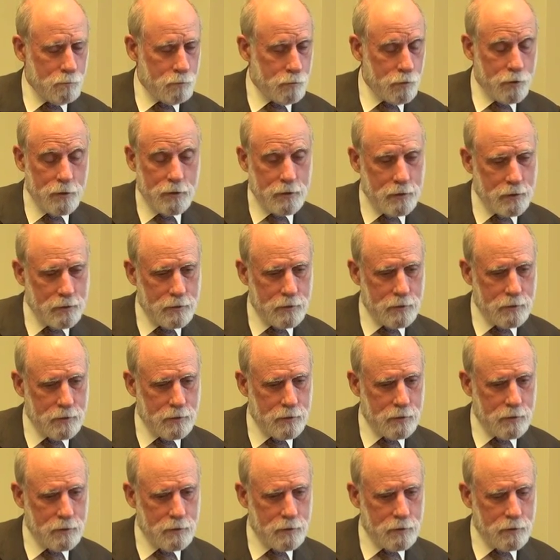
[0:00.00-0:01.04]
brilliant
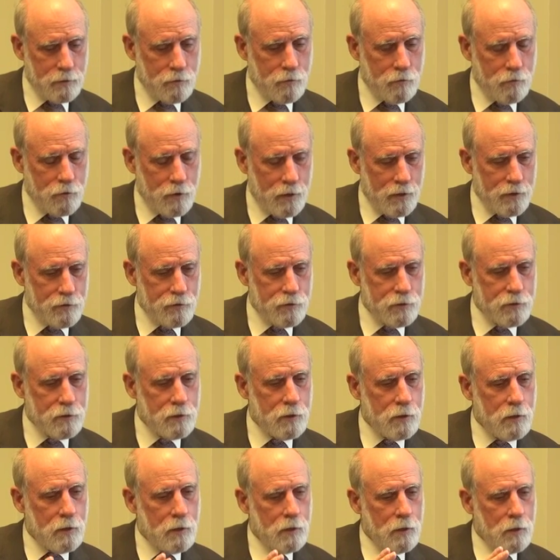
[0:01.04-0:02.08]
uh, dissertation
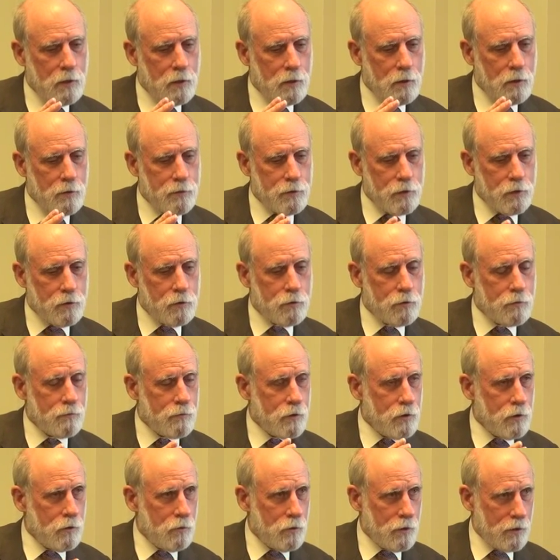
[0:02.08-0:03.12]
on the use of
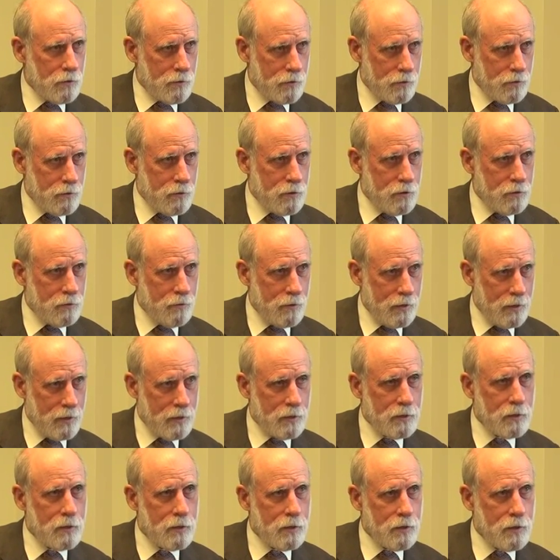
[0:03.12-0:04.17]
queuing theory to
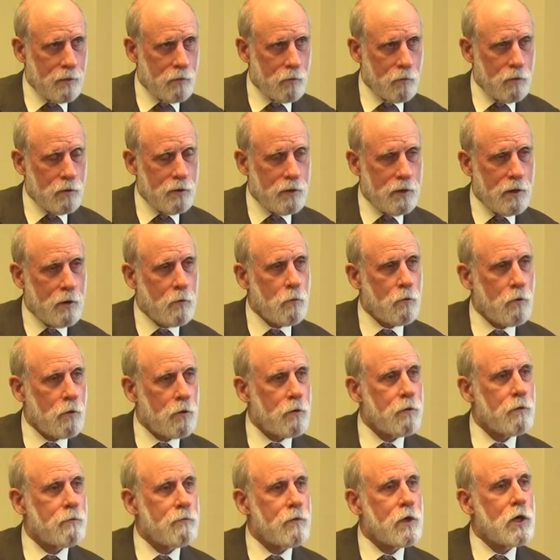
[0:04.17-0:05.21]
analyze what
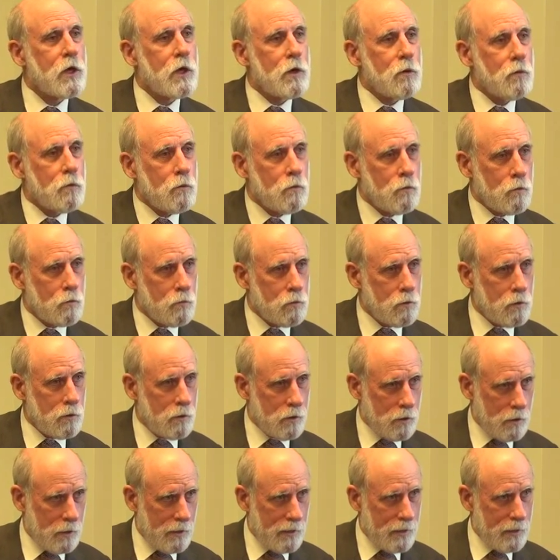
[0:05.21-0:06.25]
networks of queues would
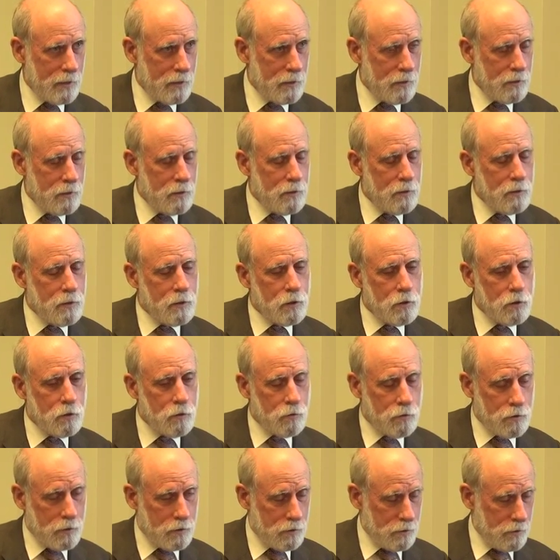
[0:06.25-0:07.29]
look like
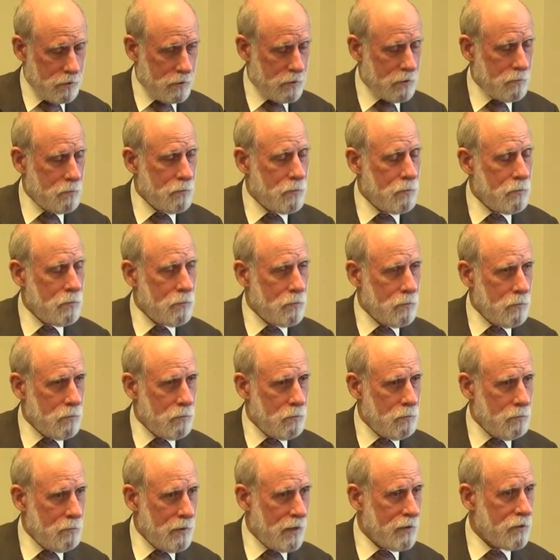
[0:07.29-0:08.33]
using this
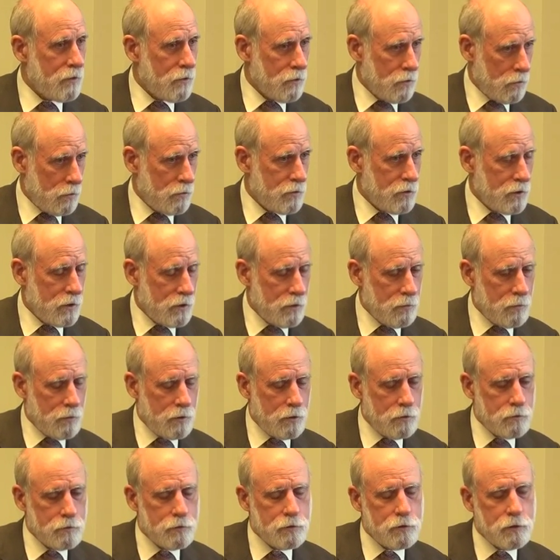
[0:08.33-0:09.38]
message switching
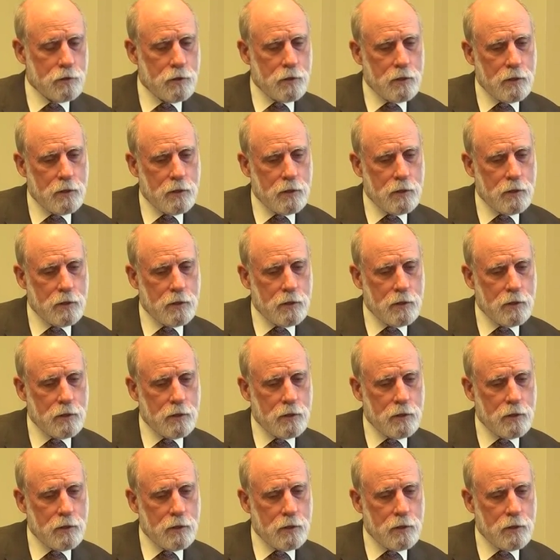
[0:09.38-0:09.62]
approach.